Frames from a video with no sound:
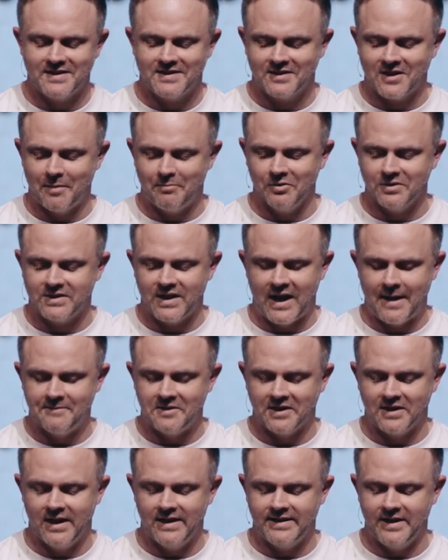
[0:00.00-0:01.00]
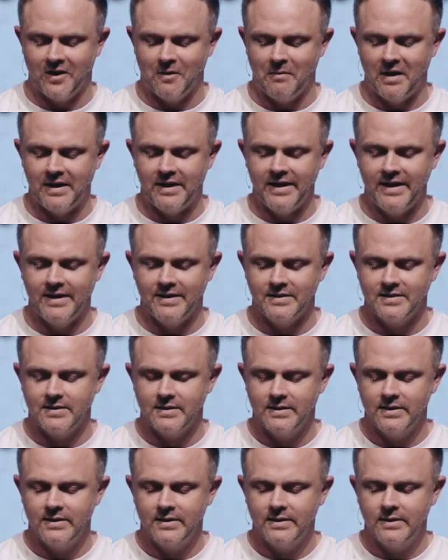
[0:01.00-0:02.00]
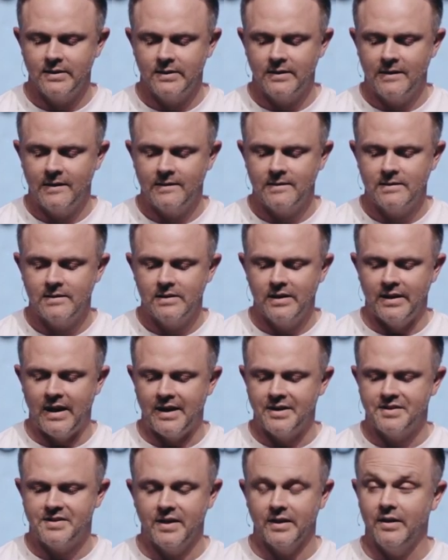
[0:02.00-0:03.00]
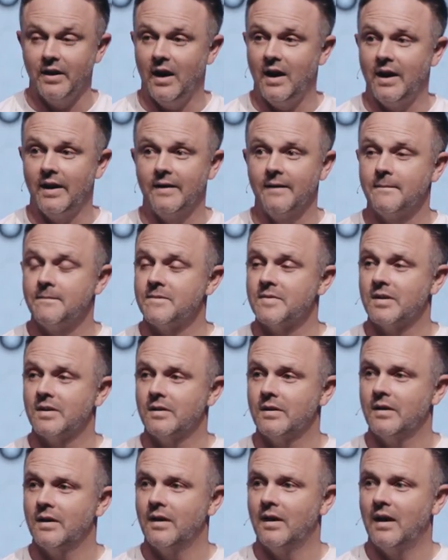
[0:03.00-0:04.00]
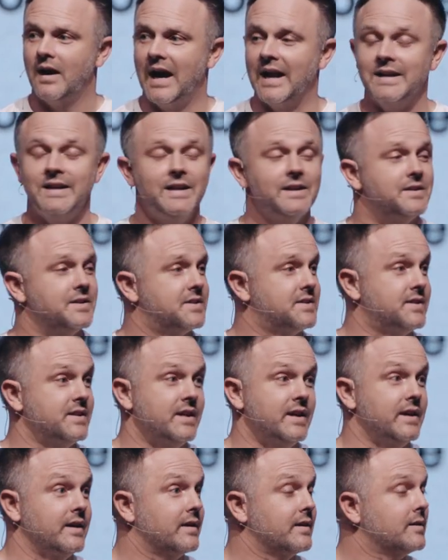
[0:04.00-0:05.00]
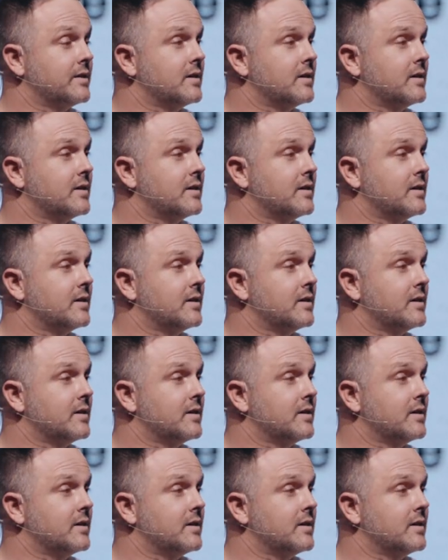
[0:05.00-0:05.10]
couple times I got down on my knees and I just said, God, I need to see.